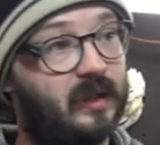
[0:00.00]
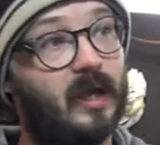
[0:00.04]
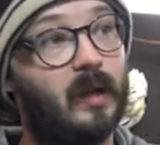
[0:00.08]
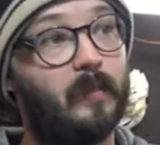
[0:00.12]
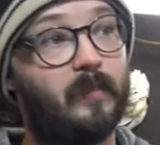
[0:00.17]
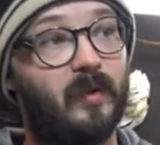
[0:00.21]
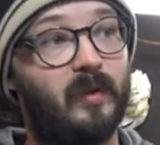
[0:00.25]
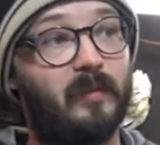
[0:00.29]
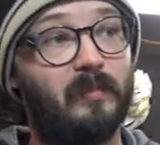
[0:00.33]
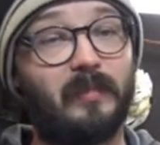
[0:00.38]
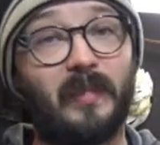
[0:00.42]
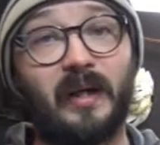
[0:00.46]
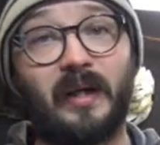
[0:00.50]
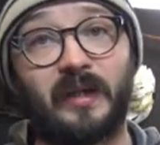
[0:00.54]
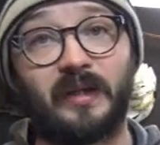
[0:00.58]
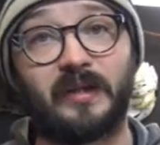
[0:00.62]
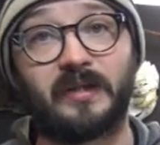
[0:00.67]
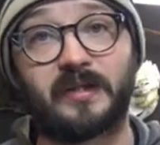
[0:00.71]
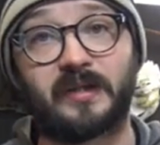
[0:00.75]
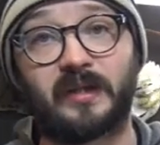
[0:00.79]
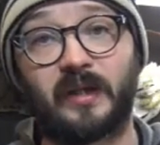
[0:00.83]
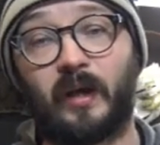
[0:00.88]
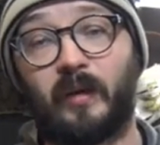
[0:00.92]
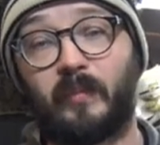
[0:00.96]
couple
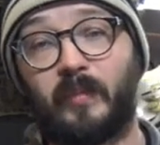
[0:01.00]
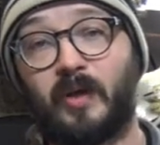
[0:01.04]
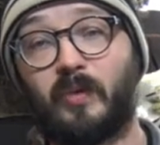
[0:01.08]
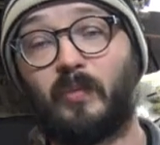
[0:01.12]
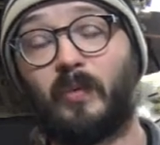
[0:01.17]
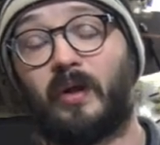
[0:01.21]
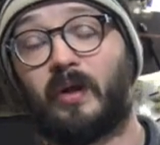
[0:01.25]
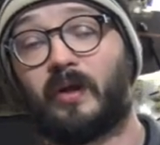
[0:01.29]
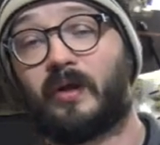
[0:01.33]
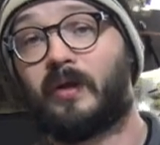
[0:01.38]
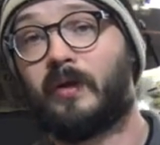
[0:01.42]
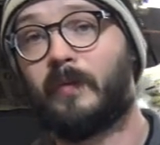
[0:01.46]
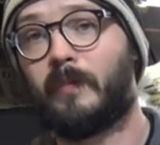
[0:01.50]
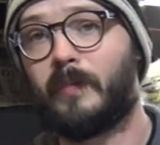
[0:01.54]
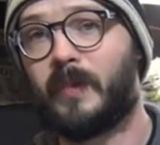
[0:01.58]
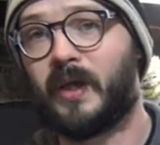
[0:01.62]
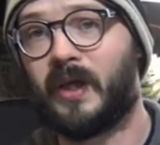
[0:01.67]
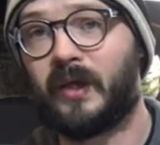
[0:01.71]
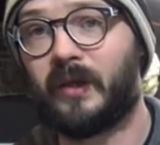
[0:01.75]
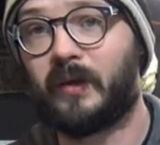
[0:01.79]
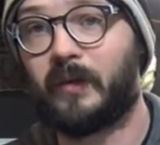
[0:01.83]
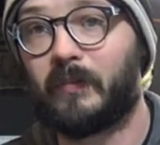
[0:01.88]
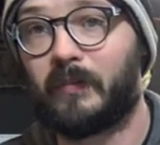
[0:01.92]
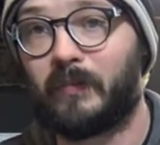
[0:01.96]
months I'll be
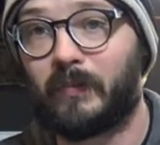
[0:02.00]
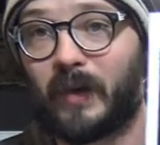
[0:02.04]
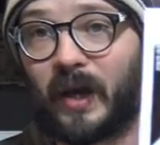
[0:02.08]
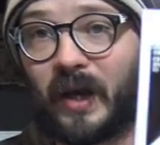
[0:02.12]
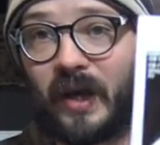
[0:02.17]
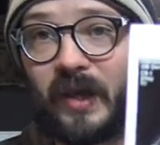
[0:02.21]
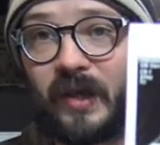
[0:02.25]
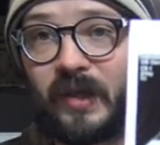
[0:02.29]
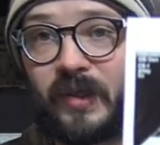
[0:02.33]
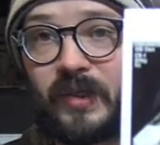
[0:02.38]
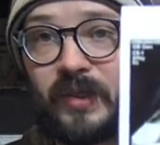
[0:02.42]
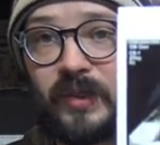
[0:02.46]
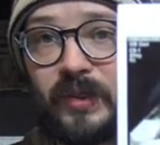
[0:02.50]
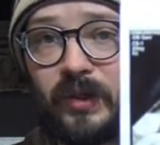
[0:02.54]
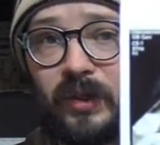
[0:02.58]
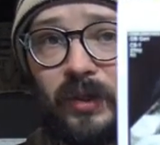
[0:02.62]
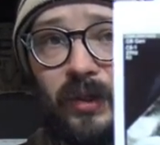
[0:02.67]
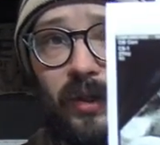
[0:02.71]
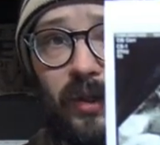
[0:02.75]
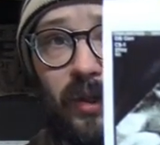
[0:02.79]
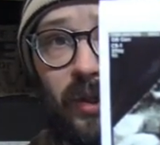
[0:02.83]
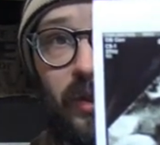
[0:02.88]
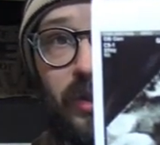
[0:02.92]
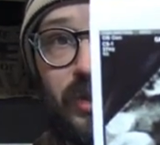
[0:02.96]
welcoming my
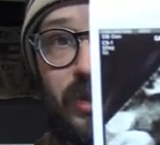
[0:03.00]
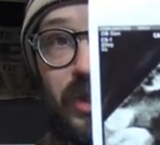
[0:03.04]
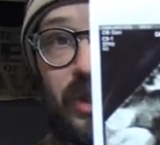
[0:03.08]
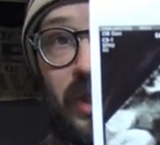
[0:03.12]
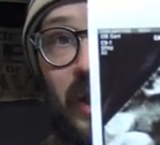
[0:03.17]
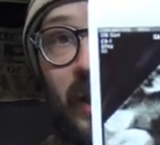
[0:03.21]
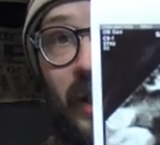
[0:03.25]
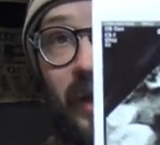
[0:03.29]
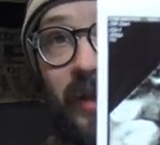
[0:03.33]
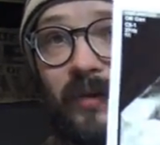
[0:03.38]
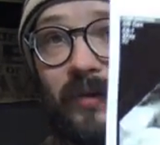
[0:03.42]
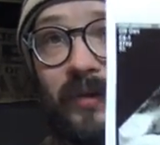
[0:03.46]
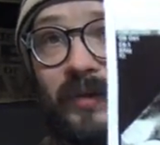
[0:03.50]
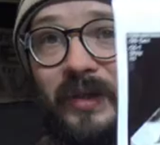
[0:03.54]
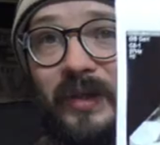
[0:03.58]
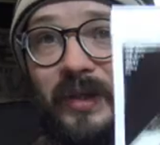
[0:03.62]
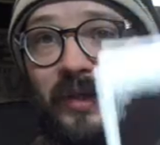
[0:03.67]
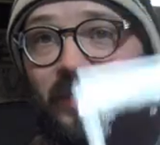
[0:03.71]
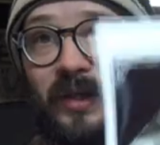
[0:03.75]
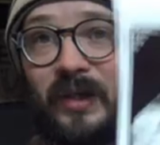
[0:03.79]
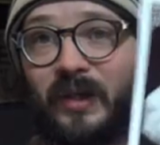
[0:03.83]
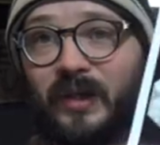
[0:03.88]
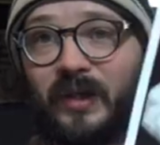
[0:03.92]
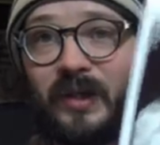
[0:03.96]
3rd child
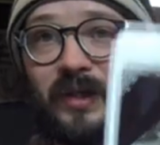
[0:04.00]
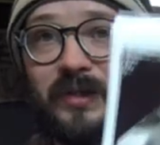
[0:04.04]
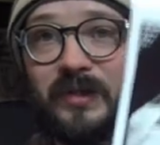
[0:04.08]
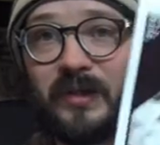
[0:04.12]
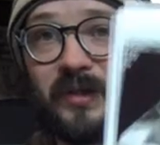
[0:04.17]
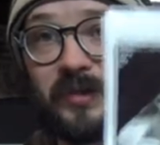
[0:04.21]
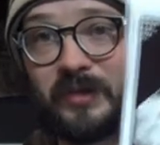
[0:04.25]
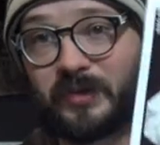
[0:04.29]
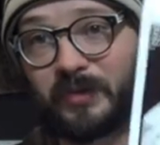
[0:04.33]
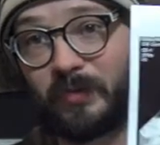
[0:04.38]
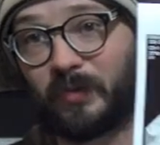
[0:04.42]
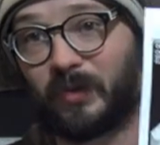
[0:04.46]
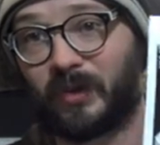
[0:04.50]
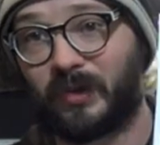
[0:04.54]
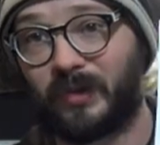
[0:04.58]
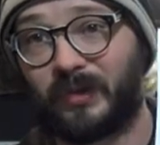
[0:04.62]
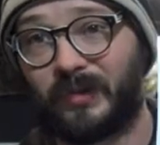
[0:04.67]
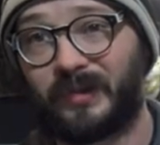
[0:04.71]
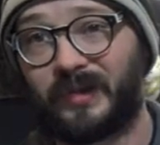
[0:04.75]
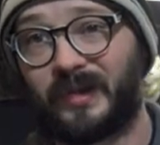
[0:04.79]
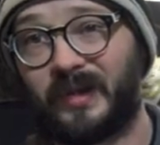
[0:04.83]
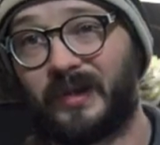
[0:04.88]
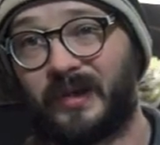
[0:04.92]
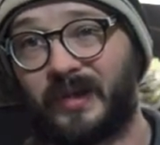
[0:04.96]
into this
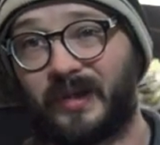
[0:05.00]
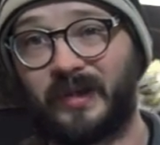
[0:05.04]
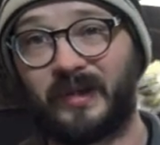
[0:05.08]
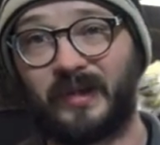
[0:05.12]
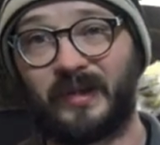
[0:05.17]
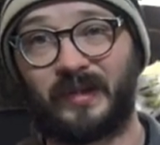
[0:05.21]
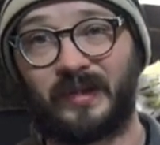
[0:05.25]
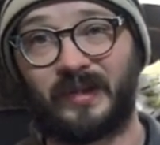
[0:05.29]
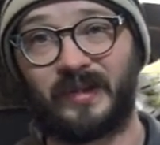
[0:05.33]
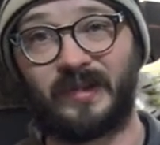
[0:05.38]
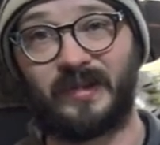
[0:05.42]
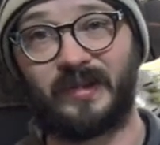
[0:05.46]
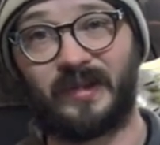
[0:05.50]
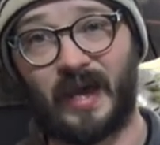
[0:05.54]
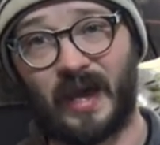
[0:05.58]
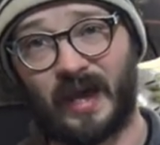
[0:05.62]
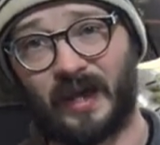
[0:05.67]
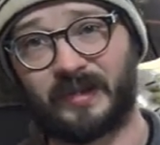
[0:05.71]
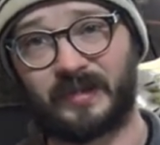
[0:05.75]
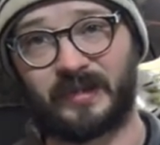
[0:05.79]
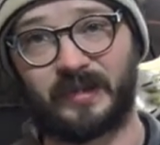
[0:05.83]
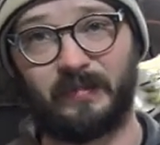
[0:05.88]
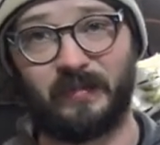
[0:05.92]
world. That's